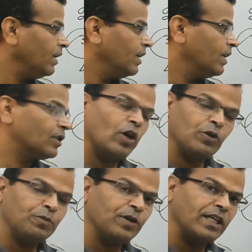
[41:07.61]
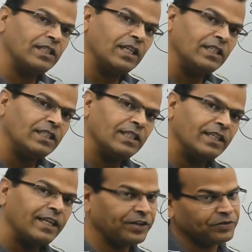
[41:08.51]
So output resistance
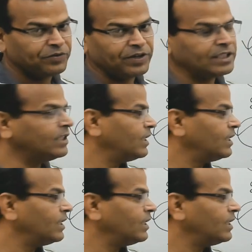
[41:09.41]
increases.